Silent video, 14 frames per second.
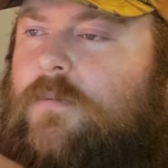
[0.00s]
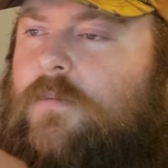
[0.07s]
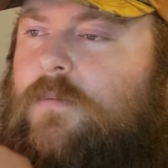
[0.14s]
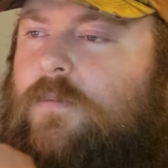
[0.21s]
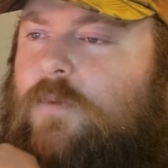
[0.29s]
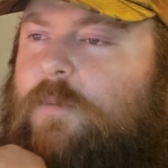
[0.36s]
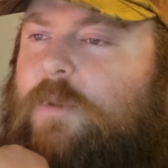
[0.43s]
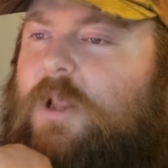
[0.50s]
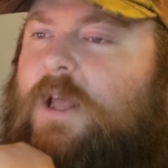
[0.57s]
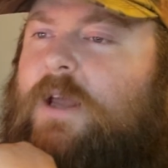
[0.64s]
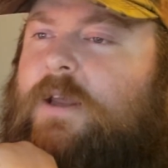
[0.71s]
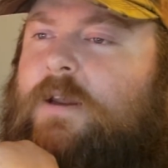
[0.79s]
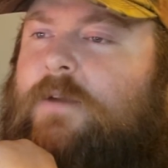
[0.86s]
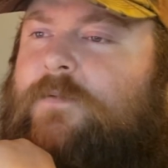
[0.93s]
with
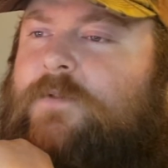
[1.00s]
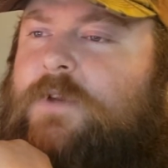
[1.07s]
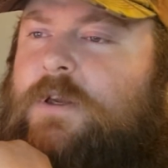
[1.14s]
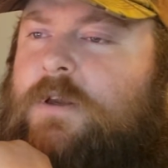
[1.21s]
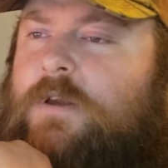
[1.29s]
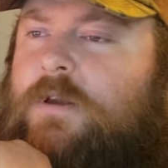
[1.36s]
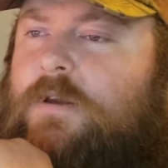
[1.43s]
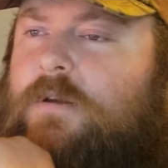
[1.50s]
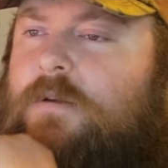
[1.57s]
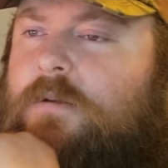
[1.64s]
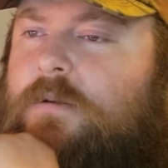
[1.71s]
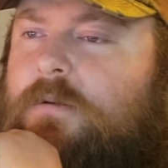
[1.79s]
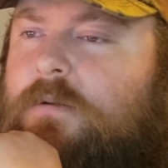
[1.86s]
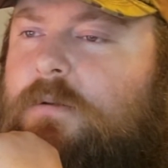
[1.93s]
black and FDE.
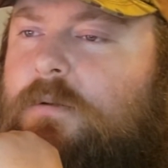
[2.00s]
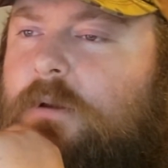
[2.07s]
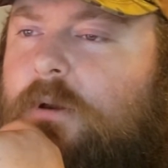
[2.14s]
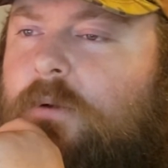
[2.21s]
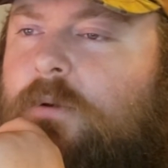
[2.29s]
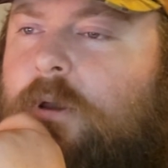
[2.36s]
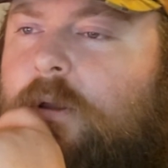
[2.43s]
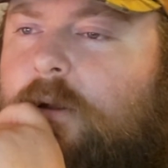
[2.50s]
Okay.